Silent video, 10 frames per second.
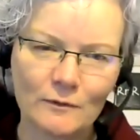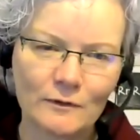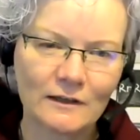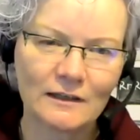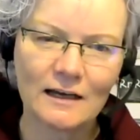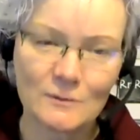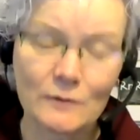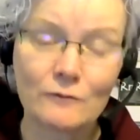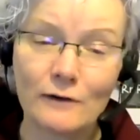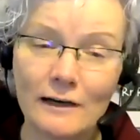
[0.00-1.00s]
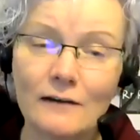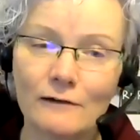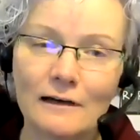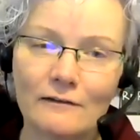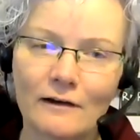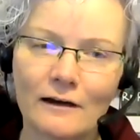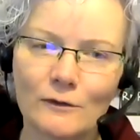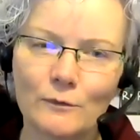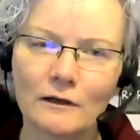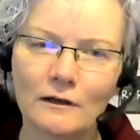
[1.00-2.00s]
But it has been really, really
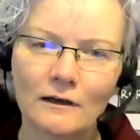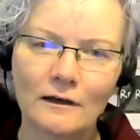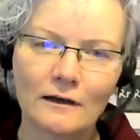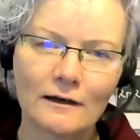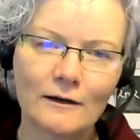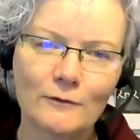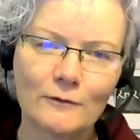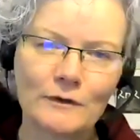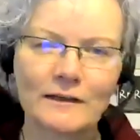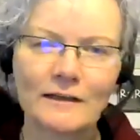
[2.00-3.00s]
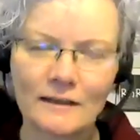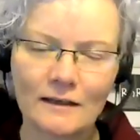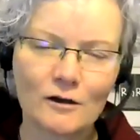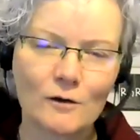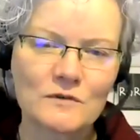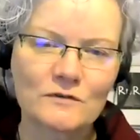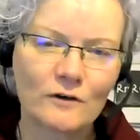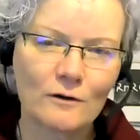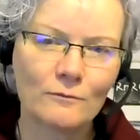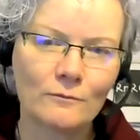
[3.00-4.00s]
valuable. And I think that comes
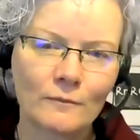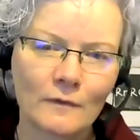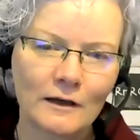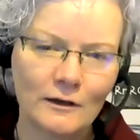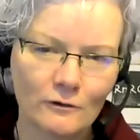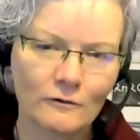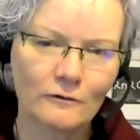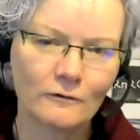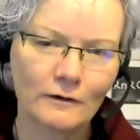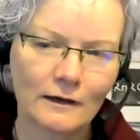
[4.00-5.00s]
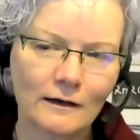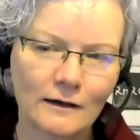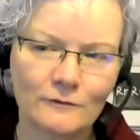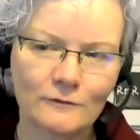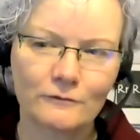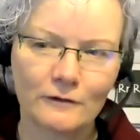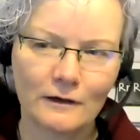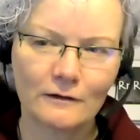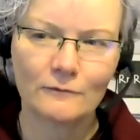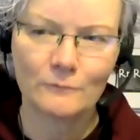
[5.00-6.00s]
from your kind of
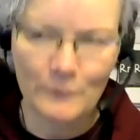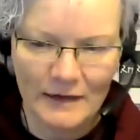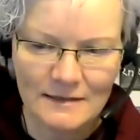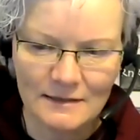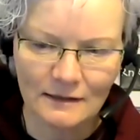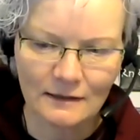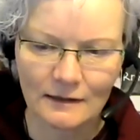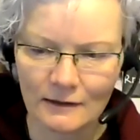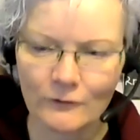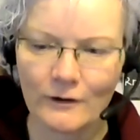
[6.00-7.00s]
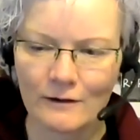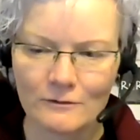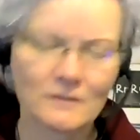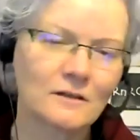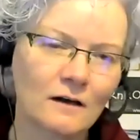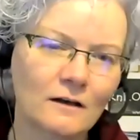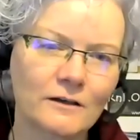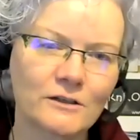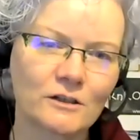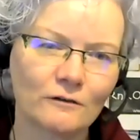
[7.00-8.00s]
basic and grounded
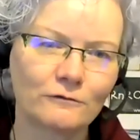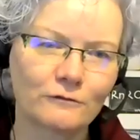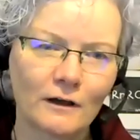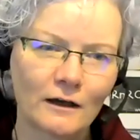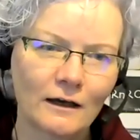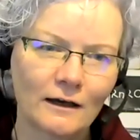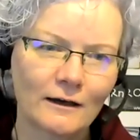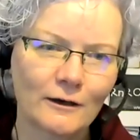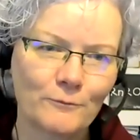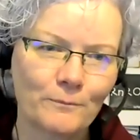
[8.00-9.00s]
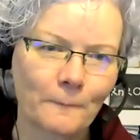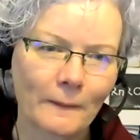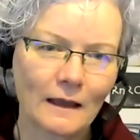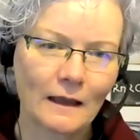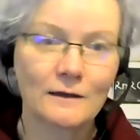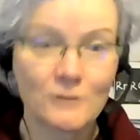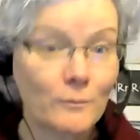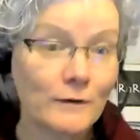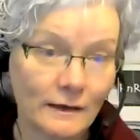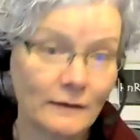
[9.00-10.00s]
knowledge of
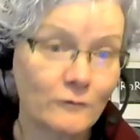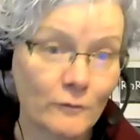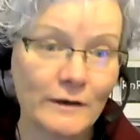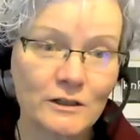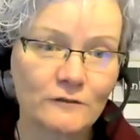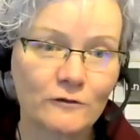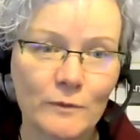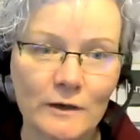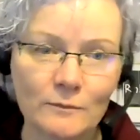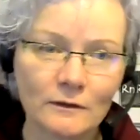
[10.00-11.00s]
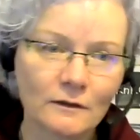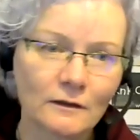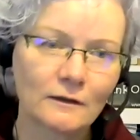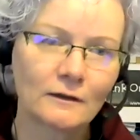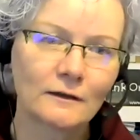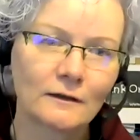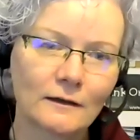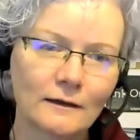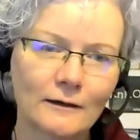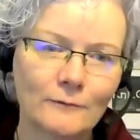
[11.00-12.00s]
interpreting information for people.
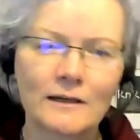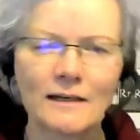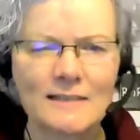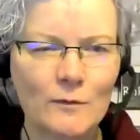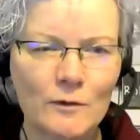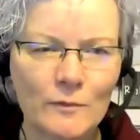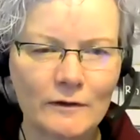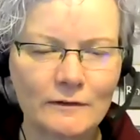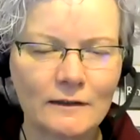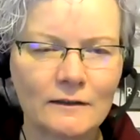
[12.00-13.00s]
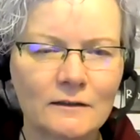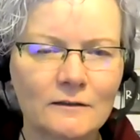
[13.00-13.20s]
Can you say a bit about that?